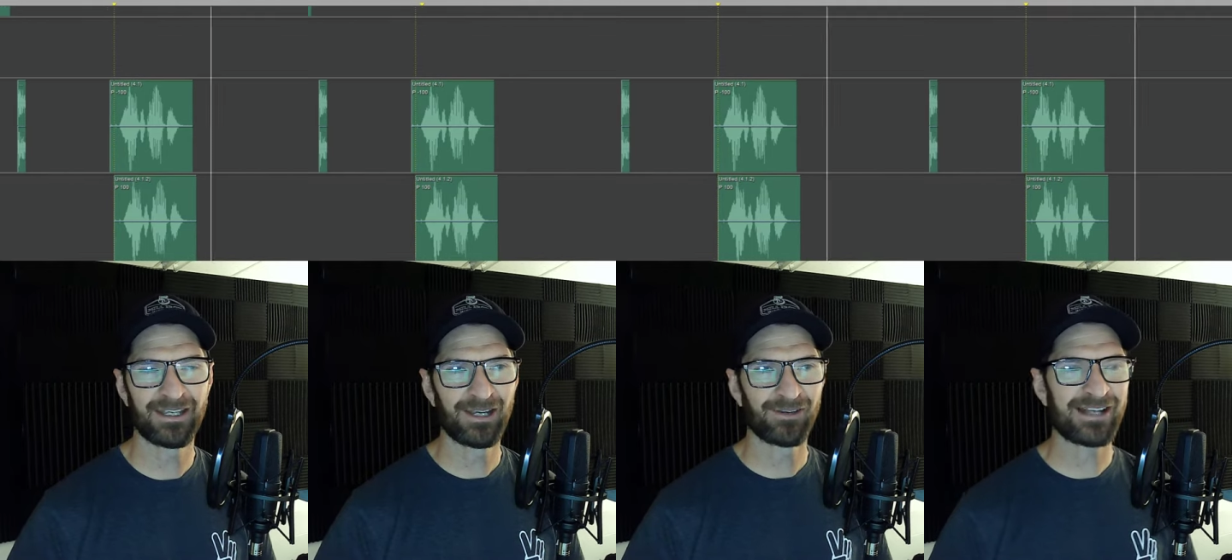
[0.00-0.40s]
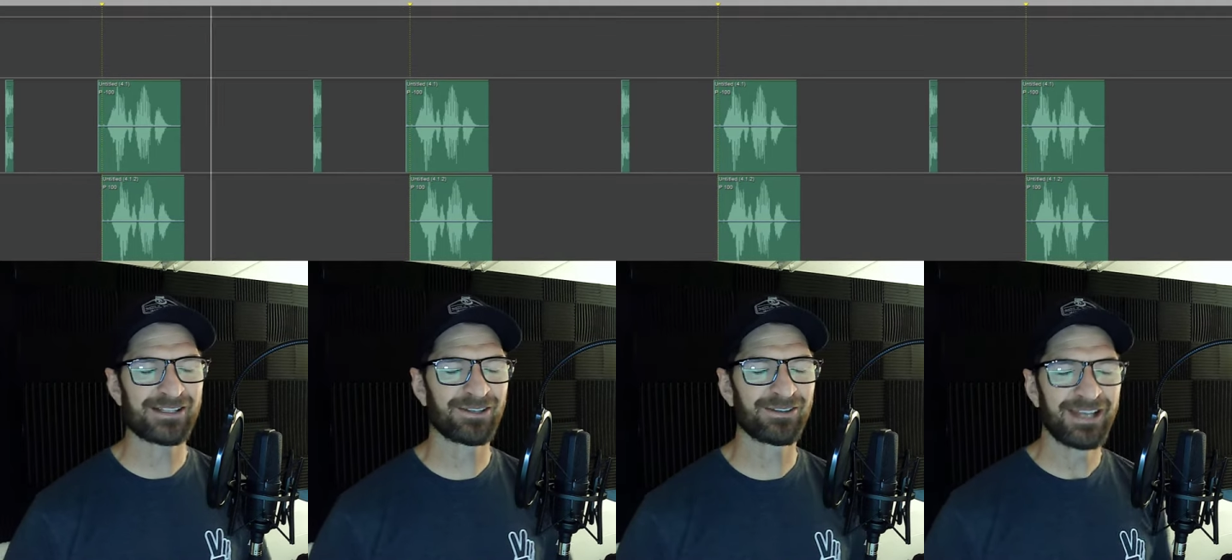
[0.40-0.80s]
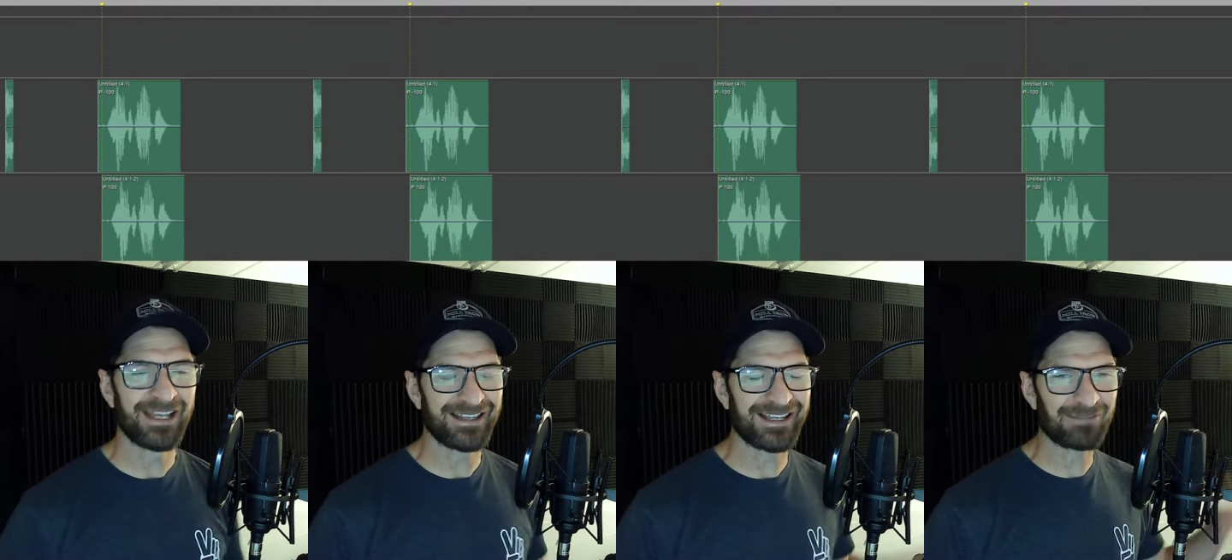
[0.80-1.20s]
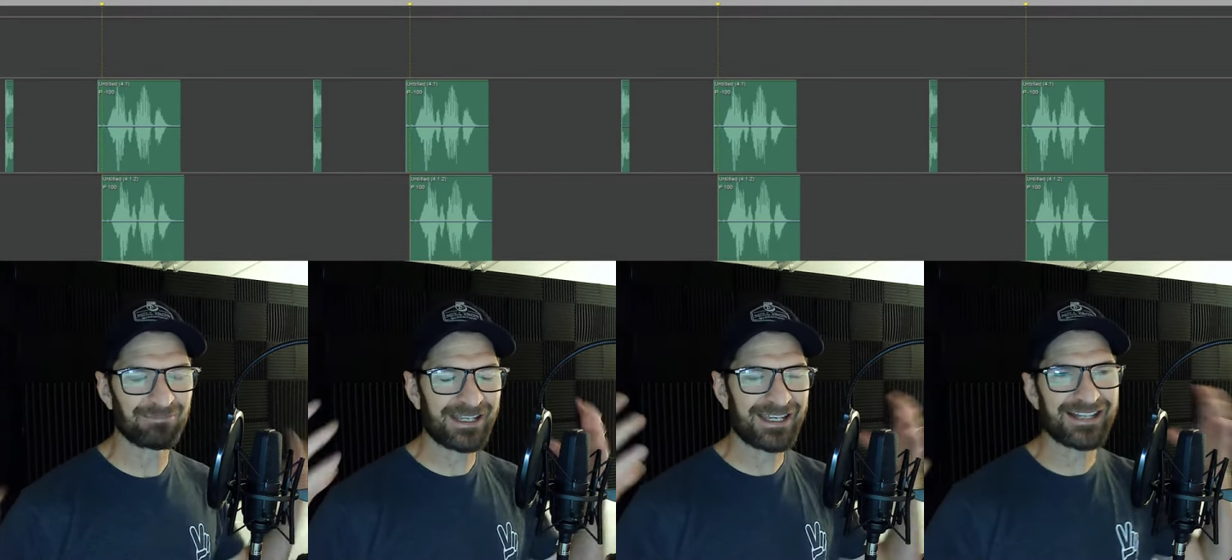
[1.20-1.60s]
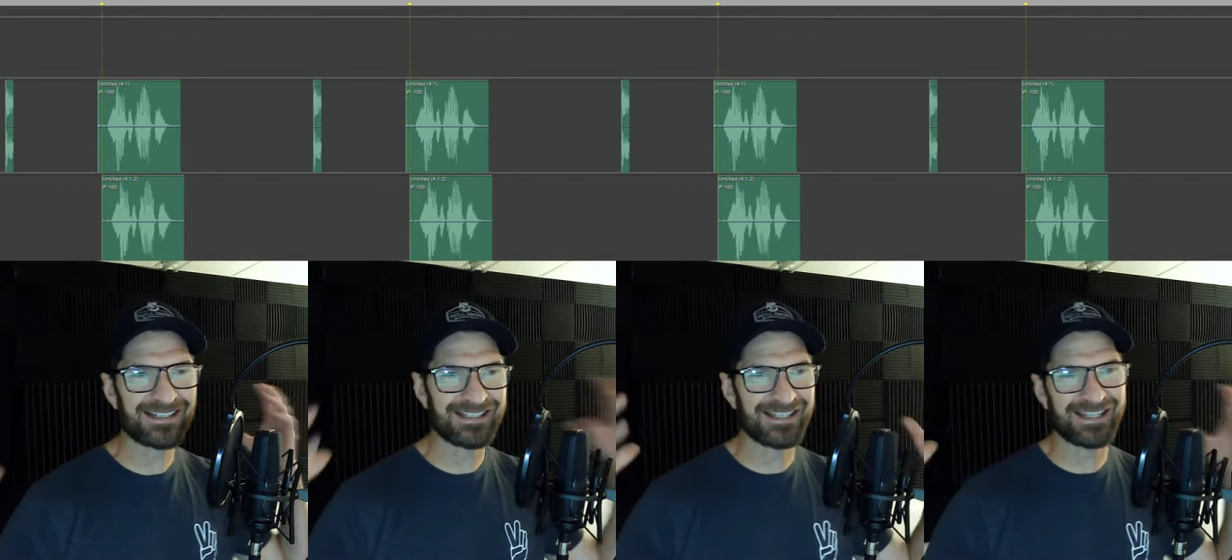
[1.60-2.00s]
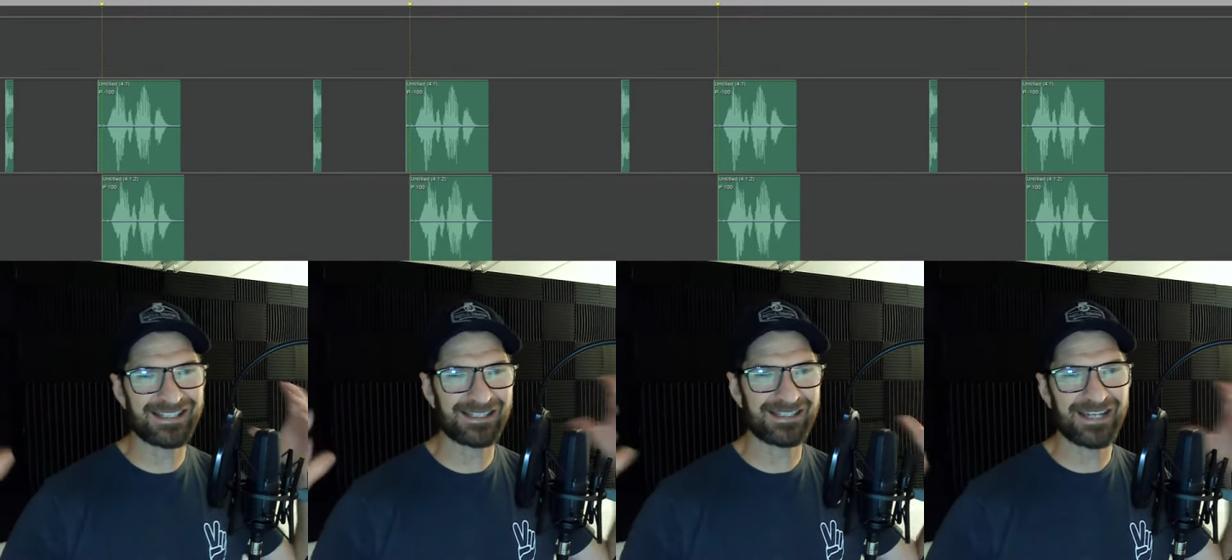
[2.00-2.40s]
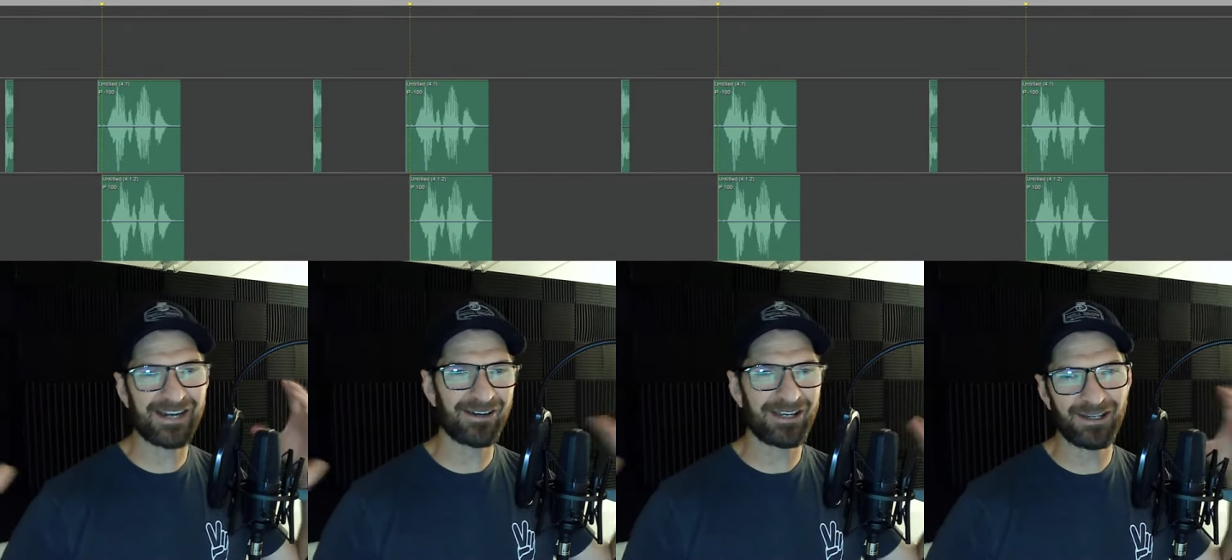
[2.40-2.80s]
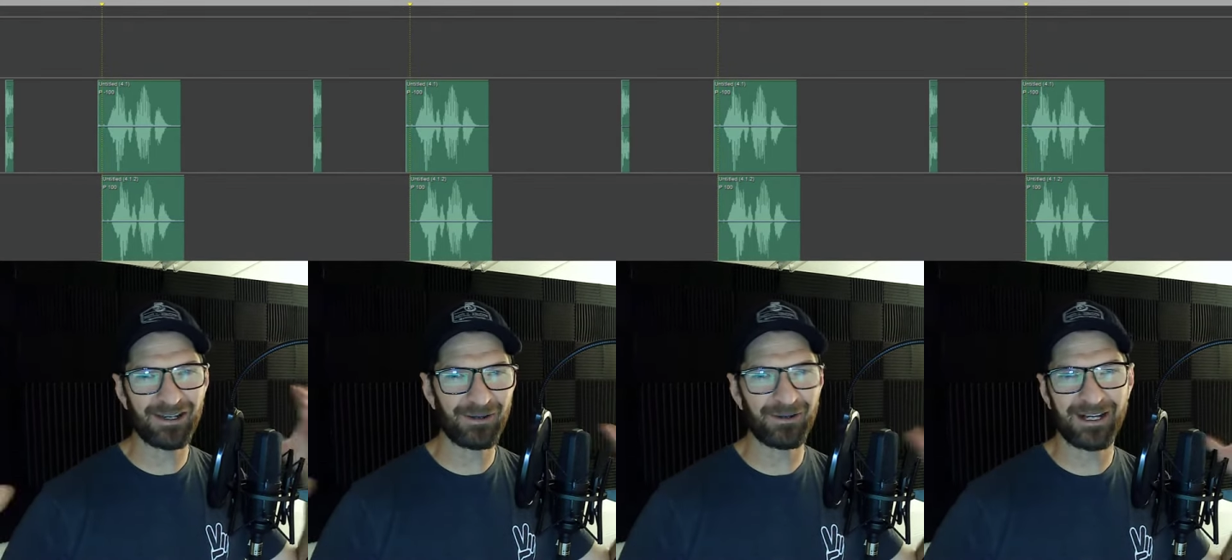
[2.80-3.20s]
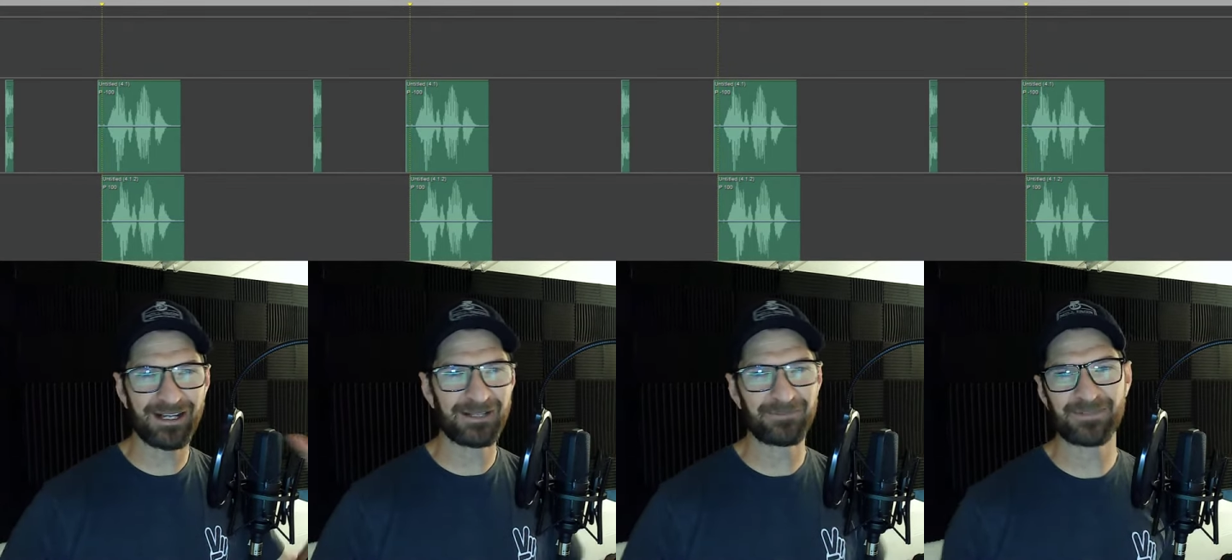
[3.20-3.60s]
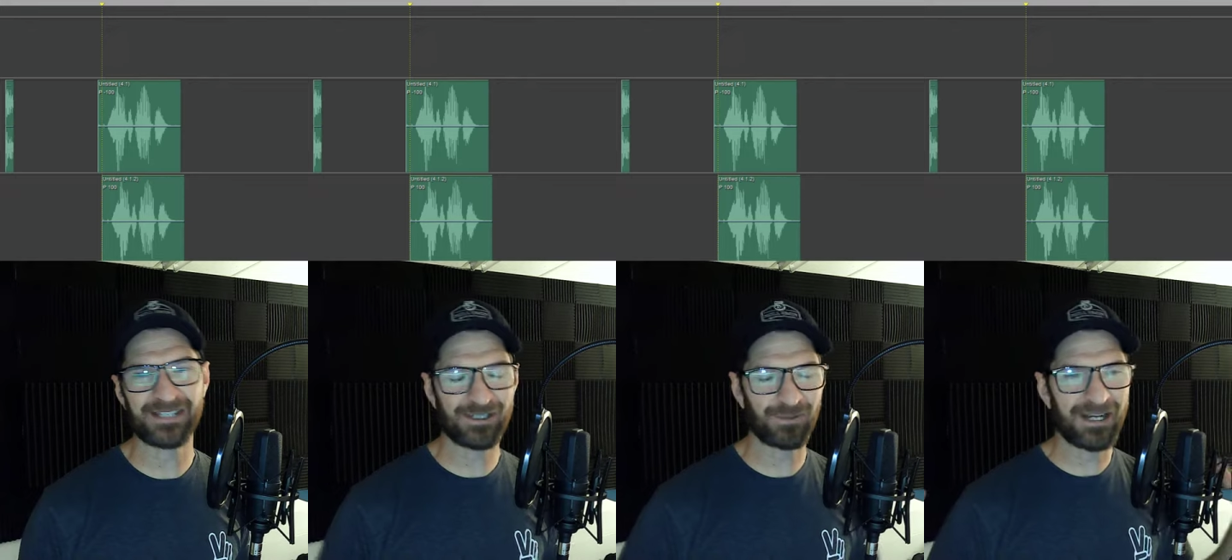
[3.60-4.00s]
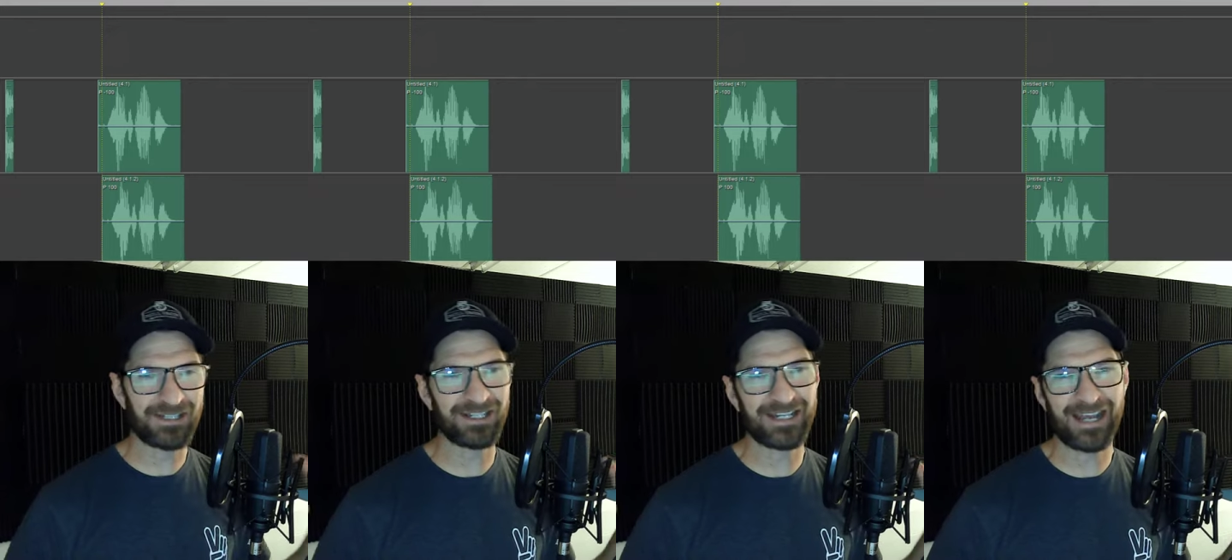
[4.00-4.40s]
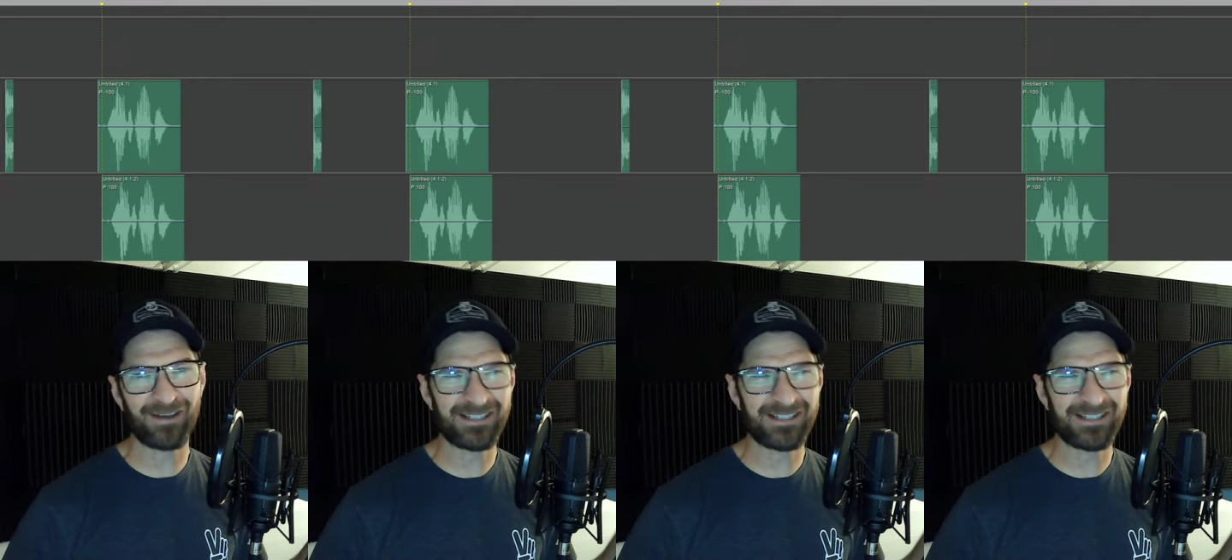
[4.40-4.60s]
Right, so like because it's in this stereo situation now,